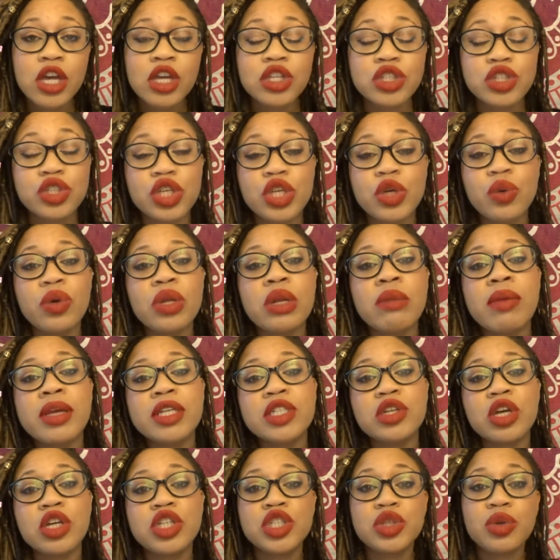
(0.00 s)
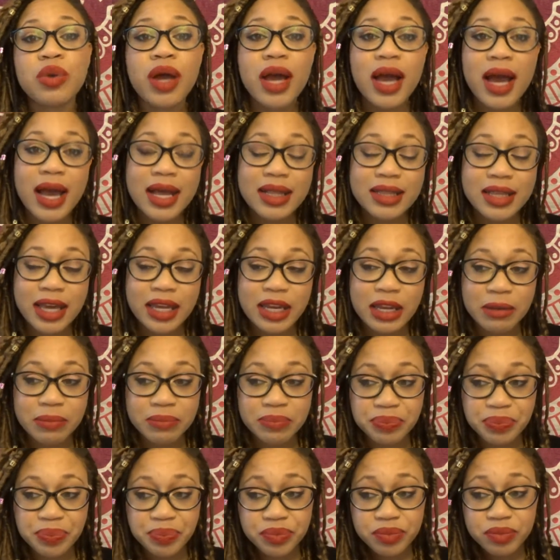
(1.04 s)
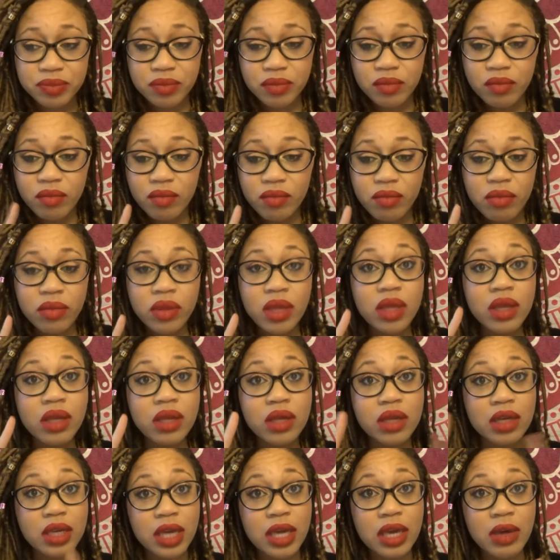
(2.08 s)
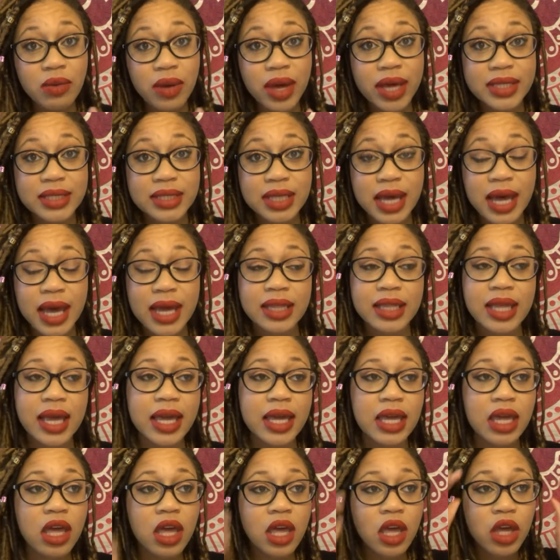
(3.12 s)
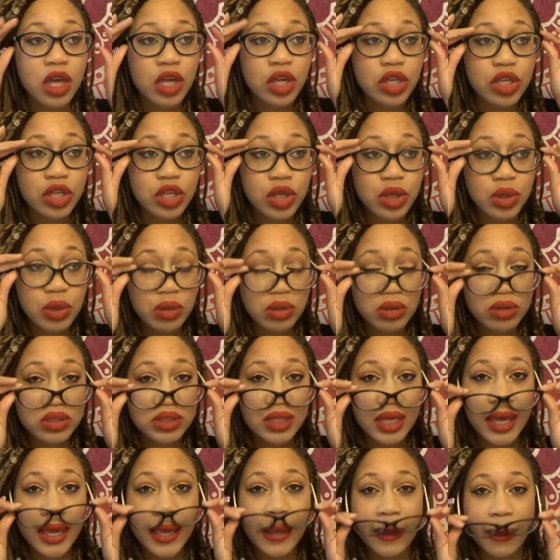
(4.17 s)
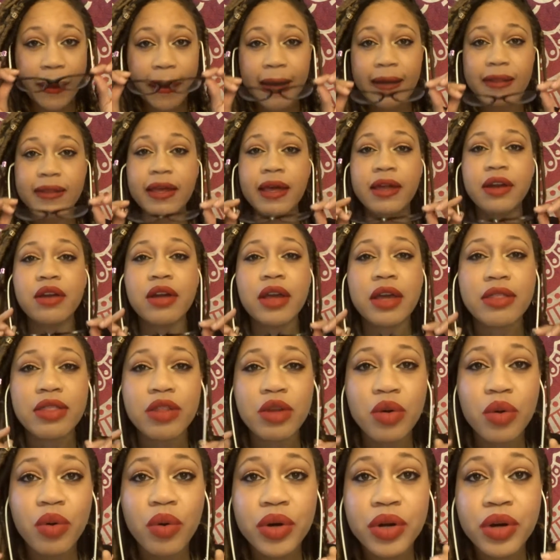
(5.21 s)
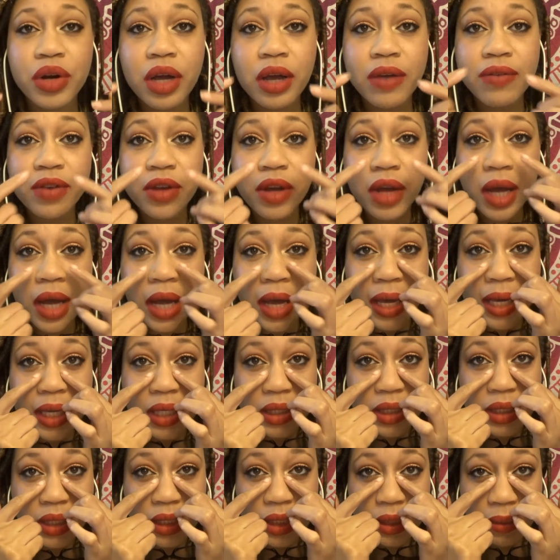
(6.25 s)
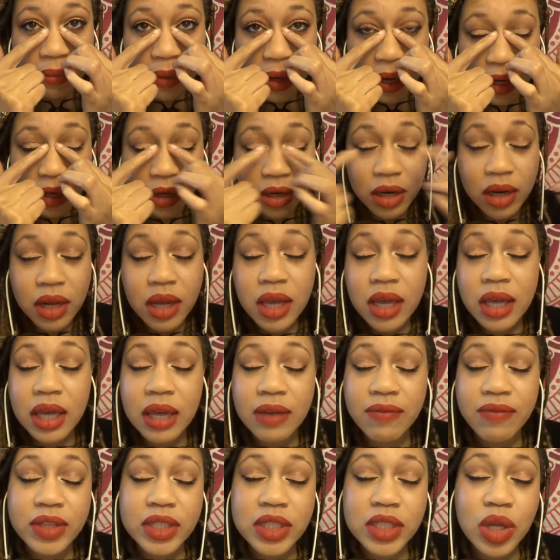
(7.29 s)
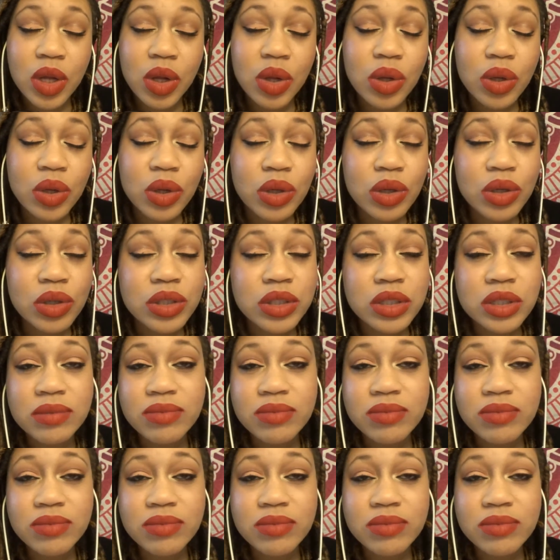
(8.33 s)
so you want to make sure that you are highlighting key ways to highlight use a highlighter in the corner of your eyes doesn't matter if it's gold